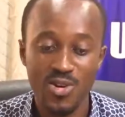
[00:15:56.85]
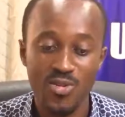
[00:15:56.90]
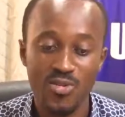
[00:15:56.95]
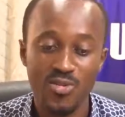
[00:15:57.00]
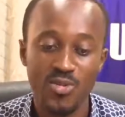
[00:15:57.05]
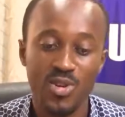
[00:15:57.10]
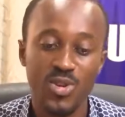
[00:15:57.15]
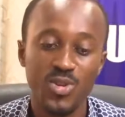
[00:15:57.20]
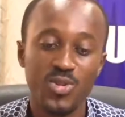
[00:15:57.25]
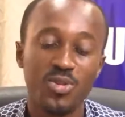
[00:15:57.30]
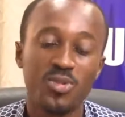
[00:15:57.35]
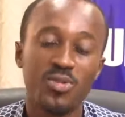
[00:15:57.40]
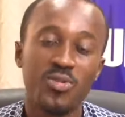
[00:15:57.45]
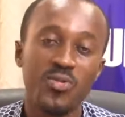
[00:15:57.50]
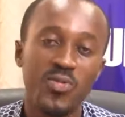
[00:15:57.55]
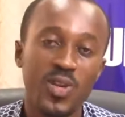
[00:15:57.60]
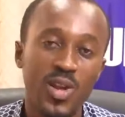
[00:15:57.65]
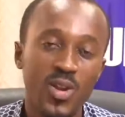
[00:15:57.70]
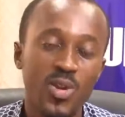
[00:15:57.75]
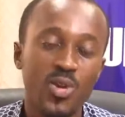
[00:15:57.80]
for your
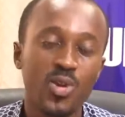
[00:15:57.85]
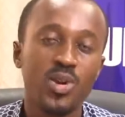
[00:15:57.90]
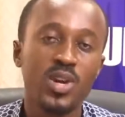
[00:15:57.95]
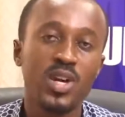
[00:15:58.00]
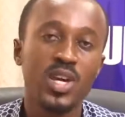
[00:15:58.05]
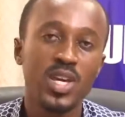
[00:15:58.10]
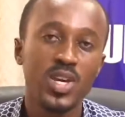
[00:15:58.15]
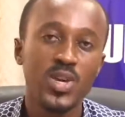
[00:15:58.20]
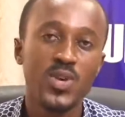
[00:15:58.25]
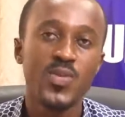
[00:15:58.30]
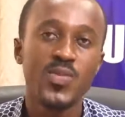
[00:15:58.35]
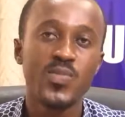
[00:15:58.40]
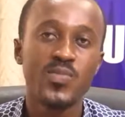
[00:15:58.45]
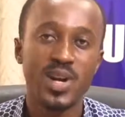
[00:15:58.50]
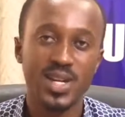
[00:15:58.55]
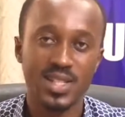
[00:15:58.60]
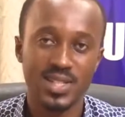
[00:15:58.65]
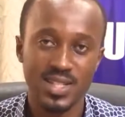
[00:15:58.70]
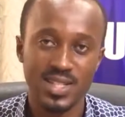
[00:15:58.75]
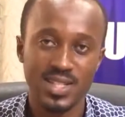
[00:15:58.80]
fellow
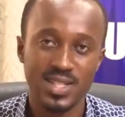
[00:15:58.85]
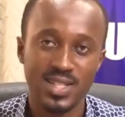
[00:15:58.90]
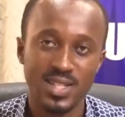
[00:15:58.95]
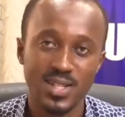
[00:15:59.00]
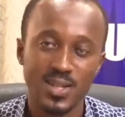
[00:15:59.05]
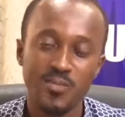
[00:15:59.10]
humans.